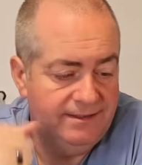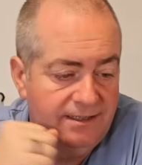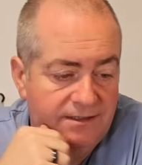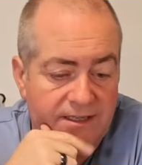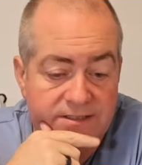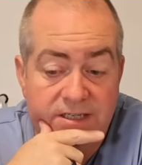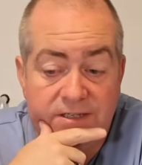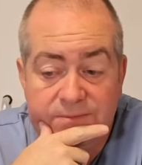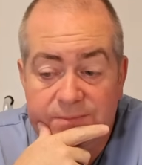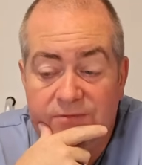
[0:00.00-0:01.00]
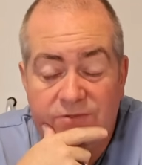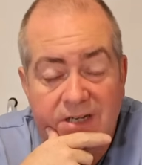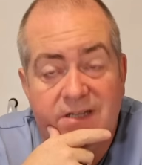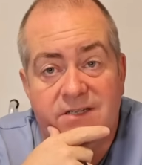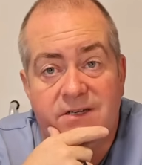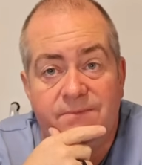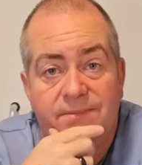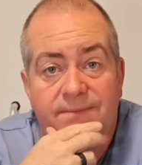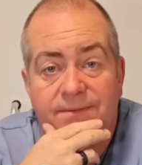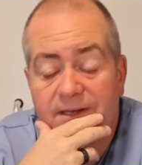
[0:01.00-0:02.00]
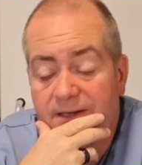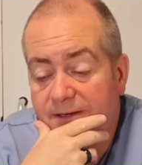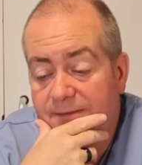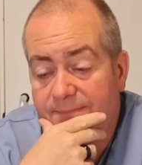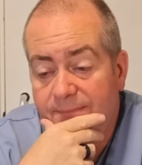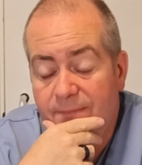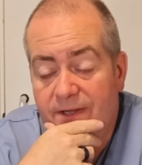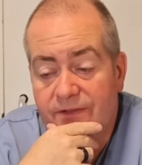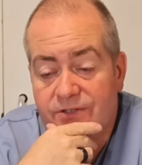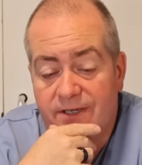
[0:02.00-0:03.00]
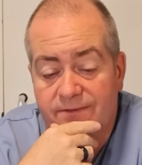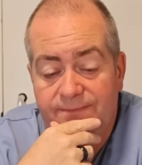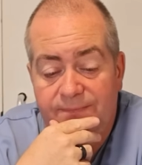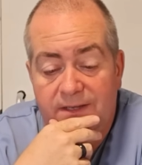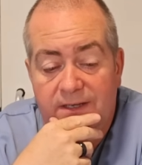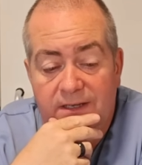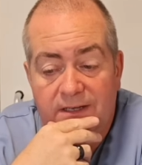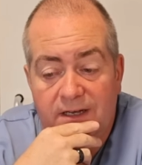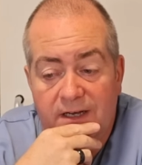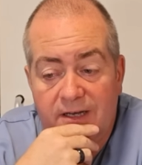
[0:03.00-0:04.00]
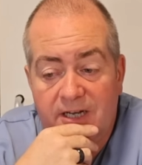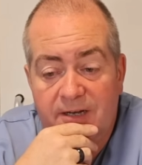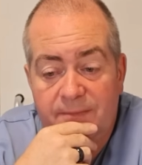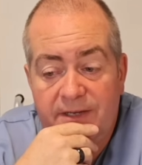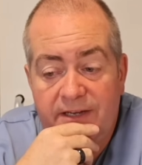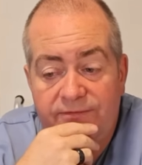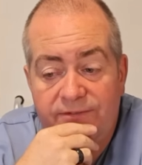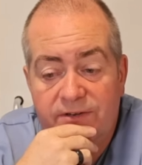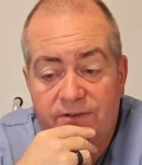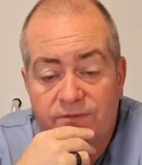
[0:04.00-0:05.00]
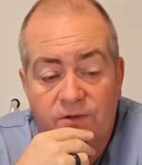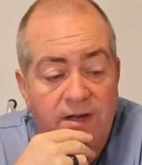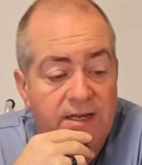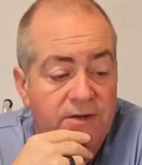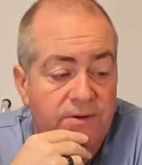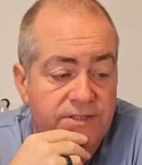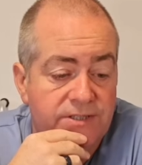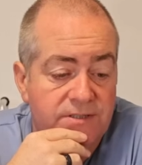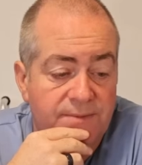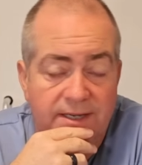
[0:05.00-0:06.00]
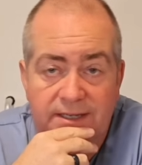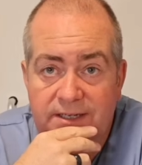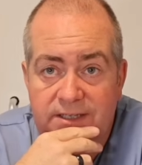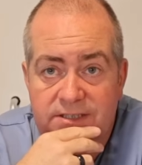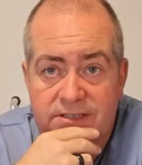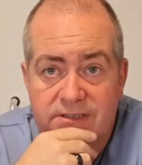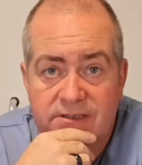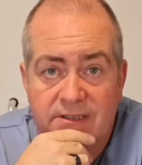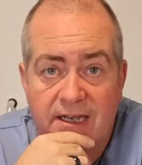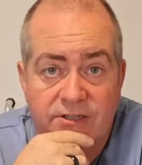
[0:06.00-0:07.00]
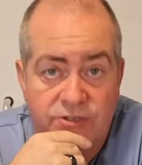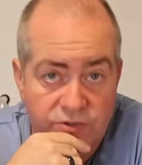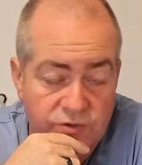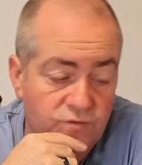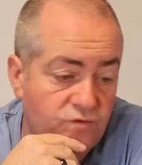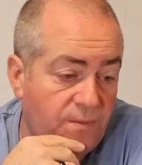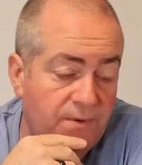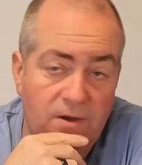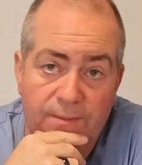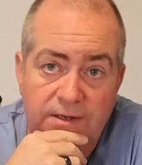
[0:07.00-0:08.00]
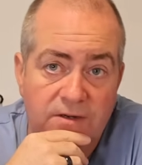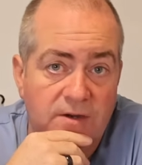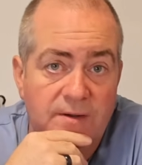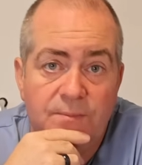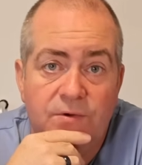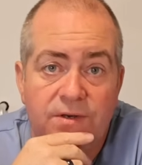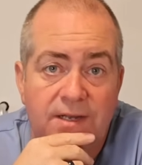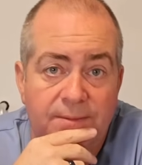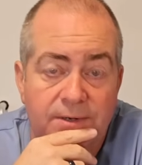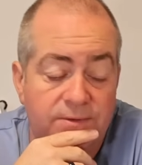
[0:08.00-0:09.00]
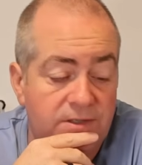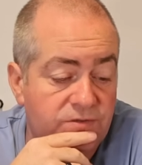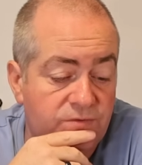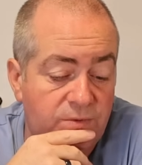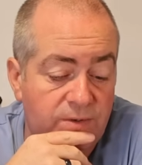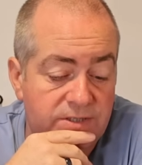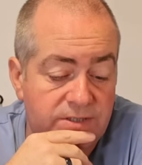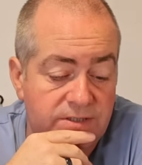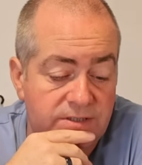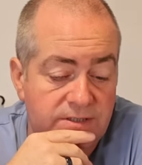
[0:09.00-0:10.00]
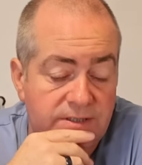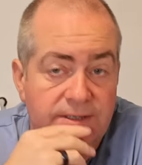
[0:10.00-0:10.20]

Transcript: It does help. It really does help me and the channel. If you've got any questions about any of this, as usual, drop a comment. I'm more than happy to answer all questions.